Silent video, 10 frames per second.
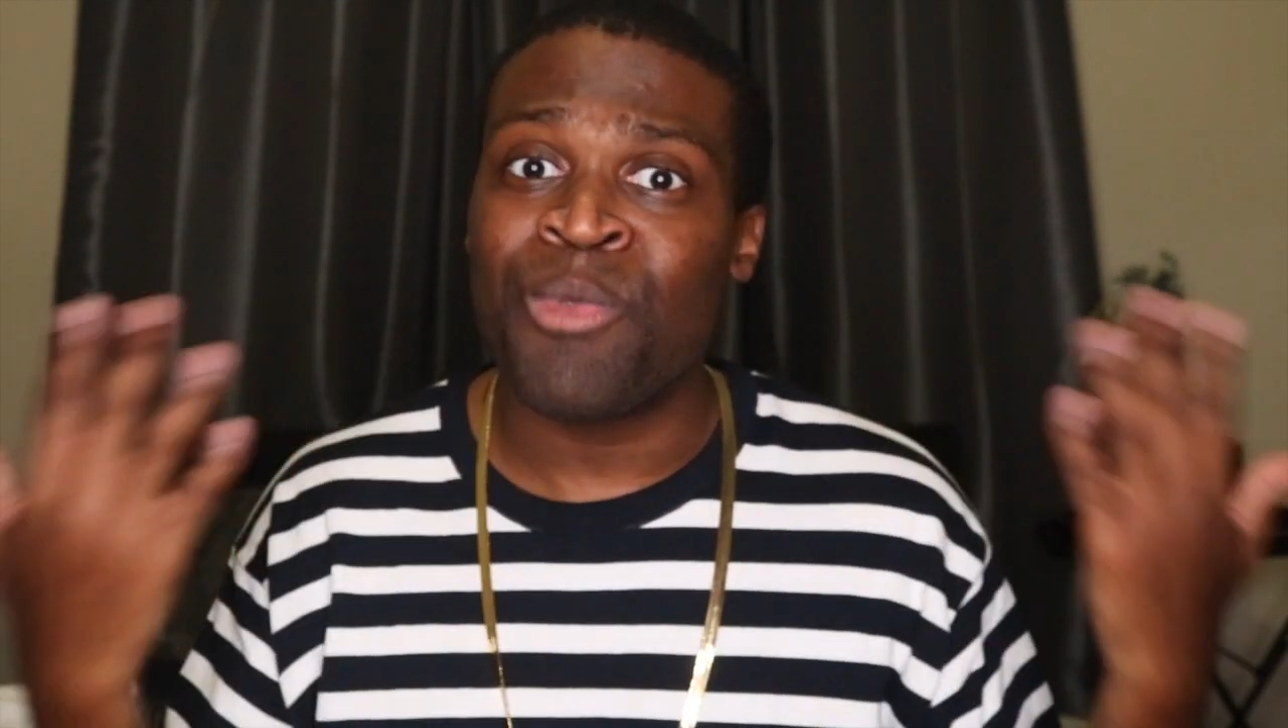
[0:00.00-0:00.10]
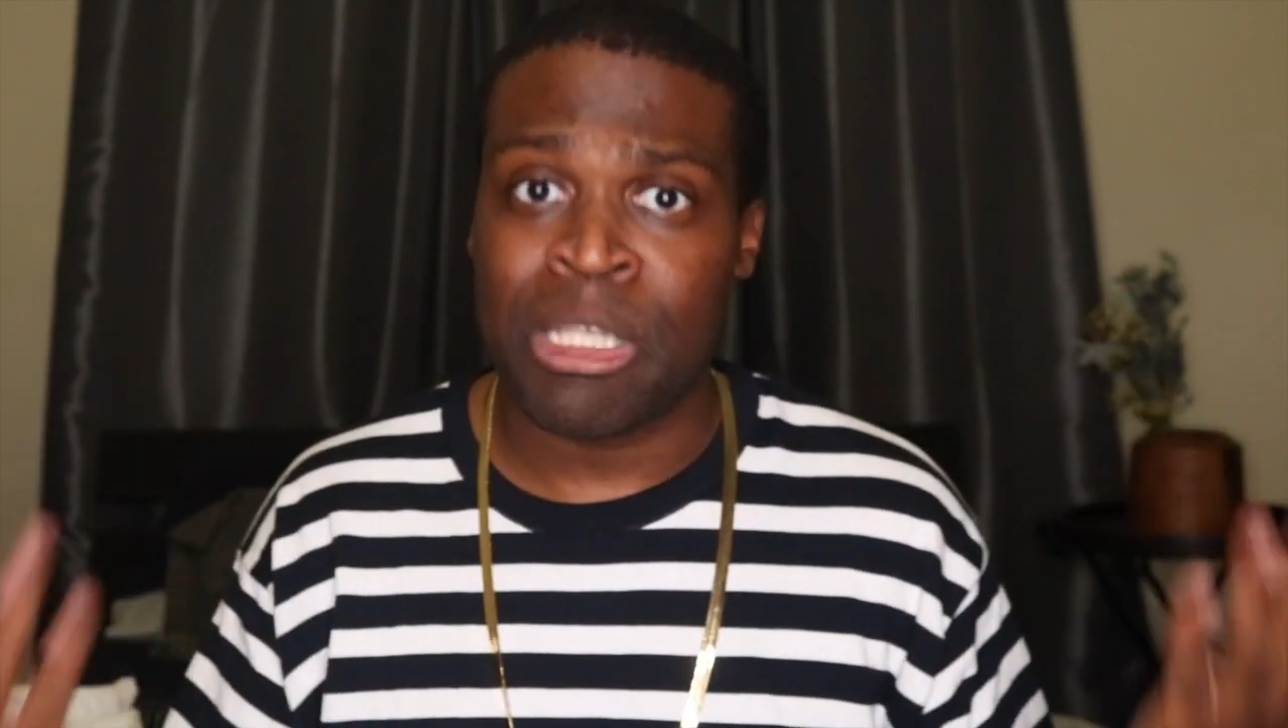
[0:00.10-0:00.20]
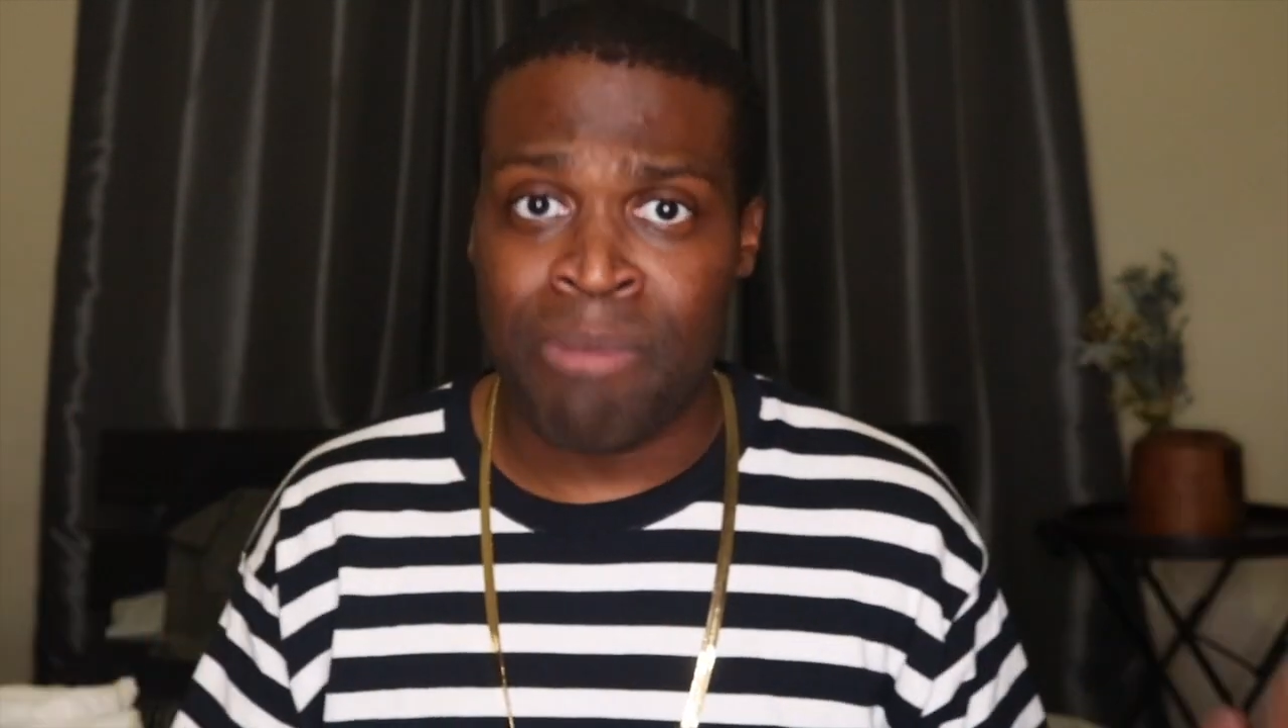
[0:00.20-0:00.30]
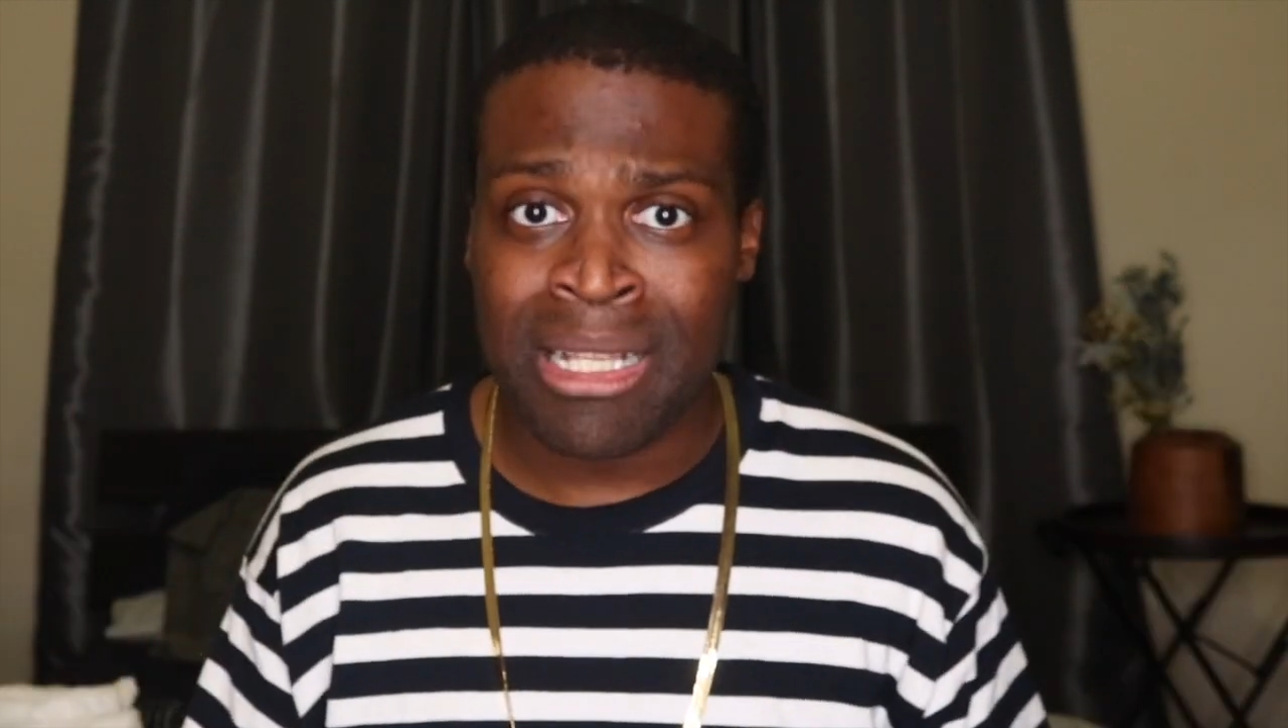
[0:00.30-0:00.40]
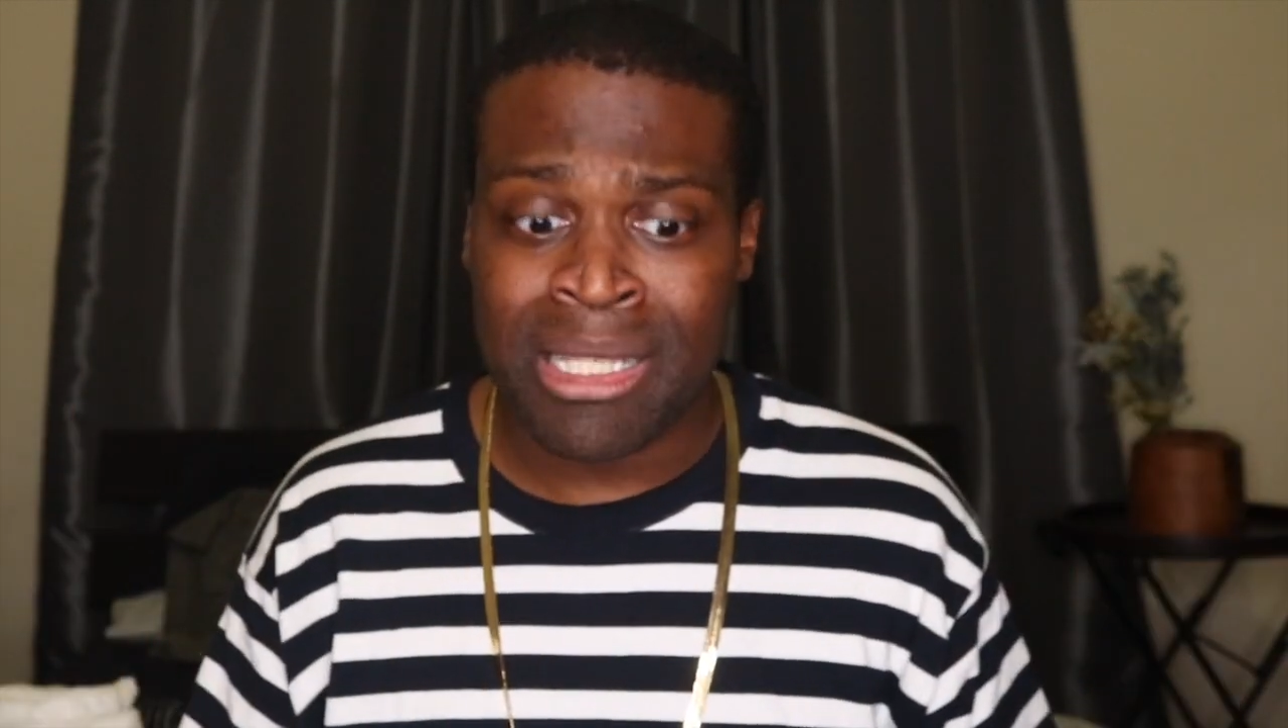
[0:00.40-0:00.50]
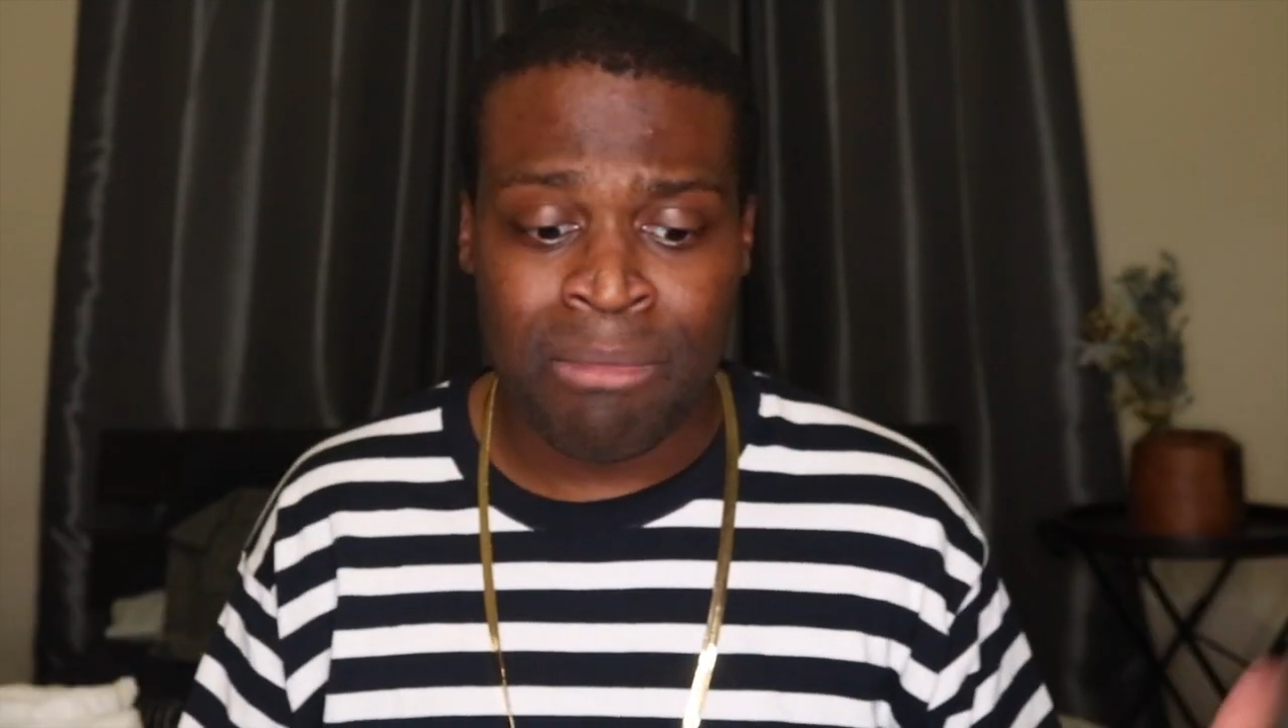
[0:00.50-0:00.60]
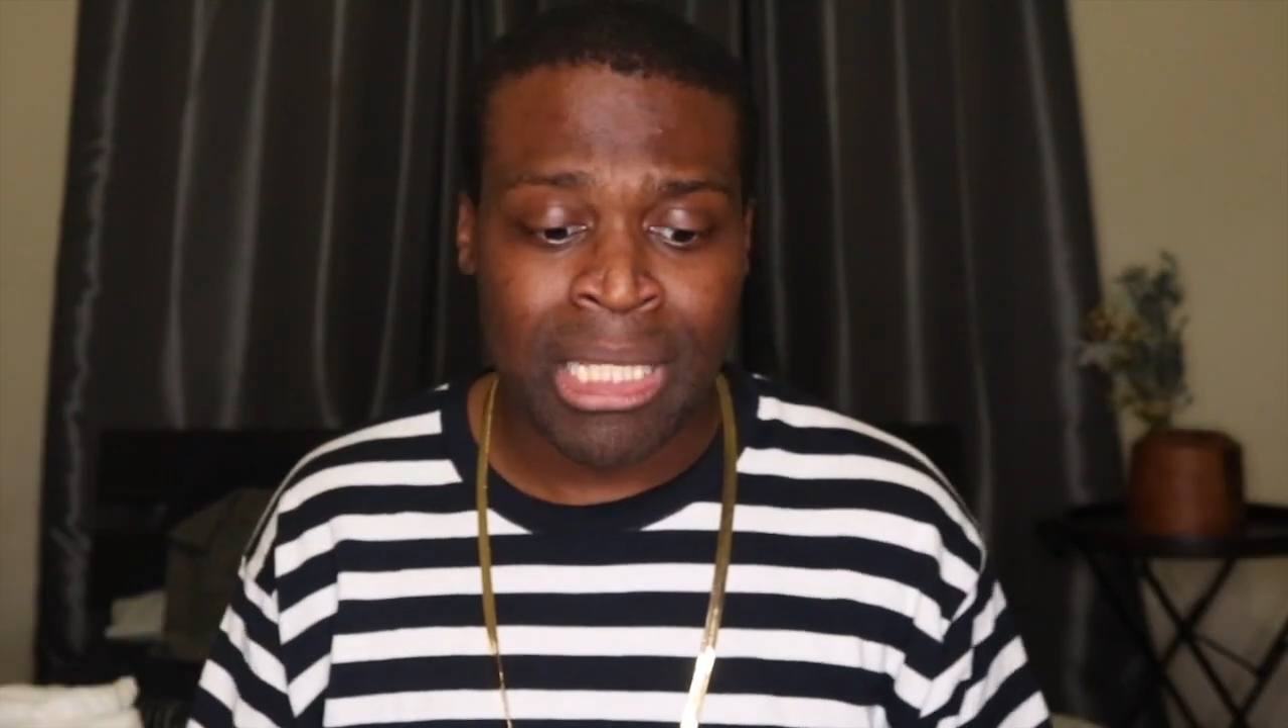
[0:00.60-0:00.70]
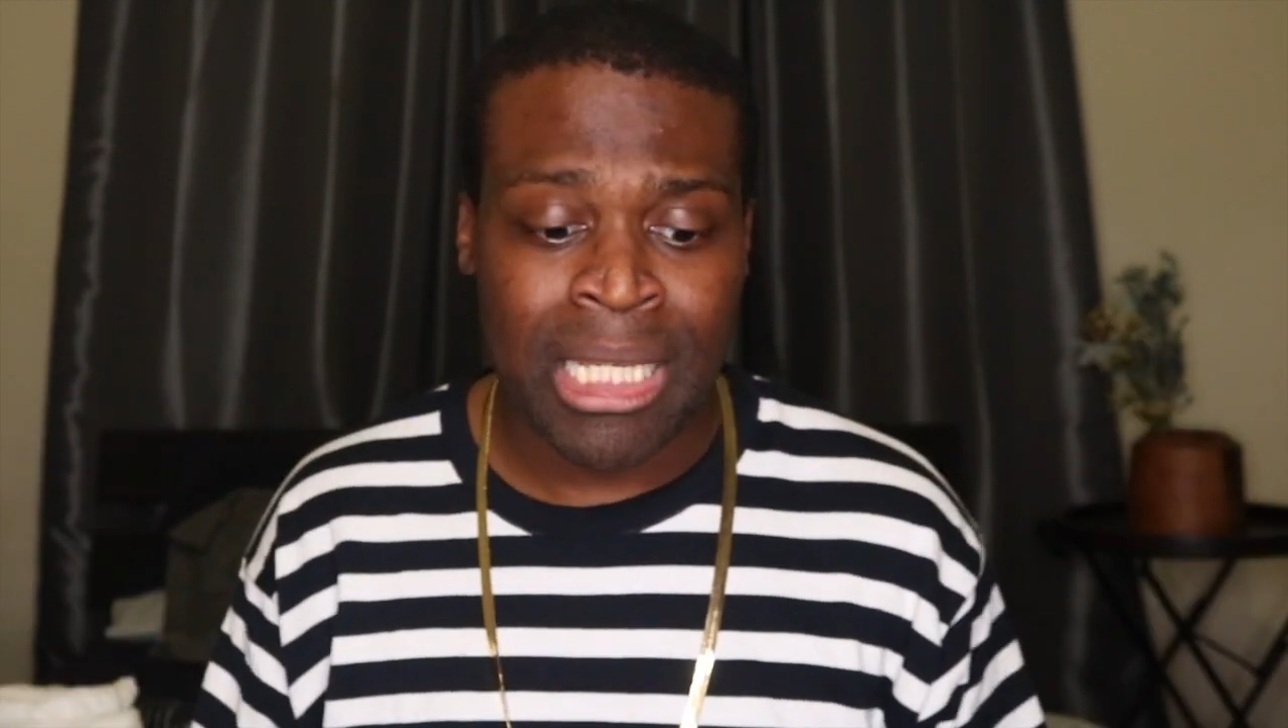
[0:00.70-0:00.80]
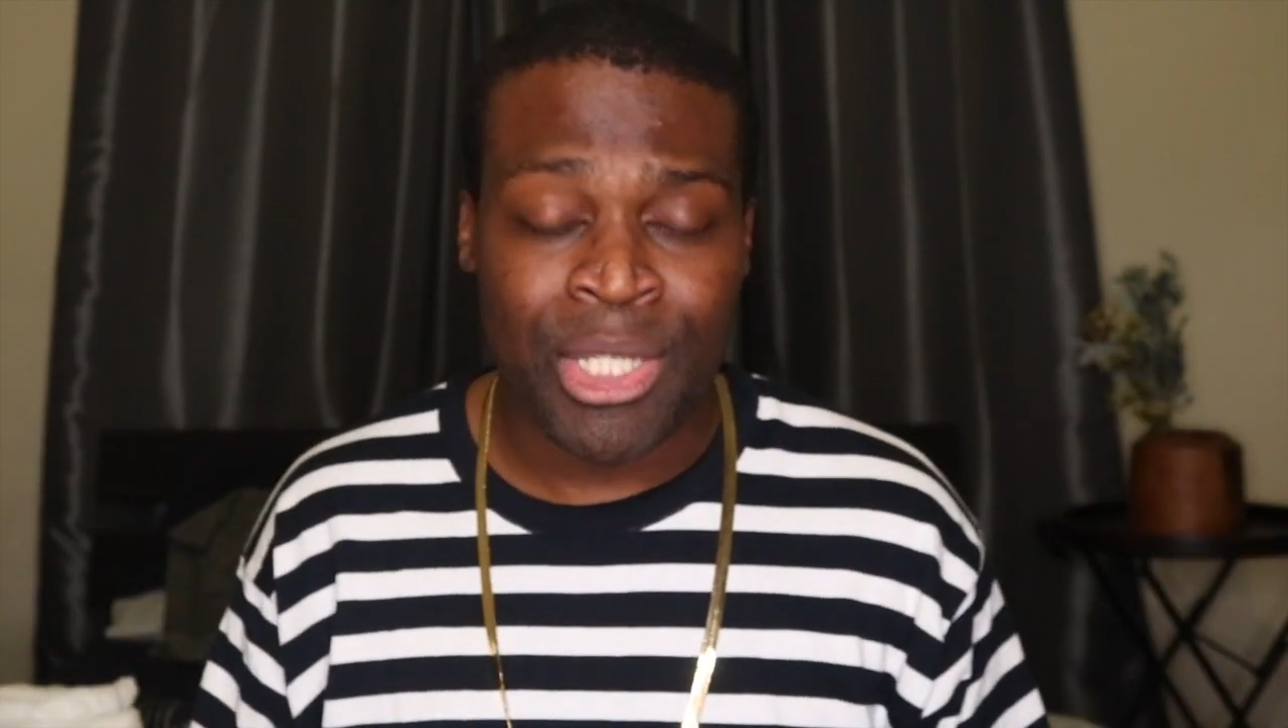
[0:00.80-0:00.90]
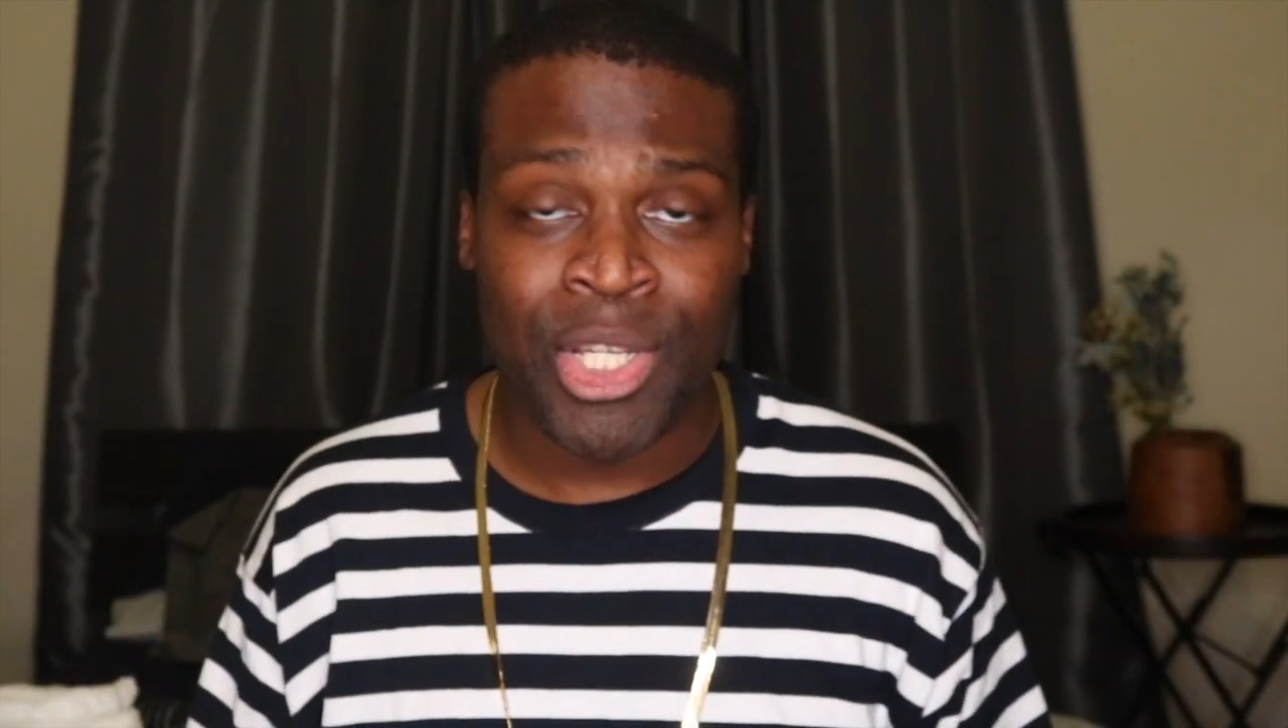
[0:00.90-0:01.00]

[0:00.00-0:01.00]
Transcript: responsibly.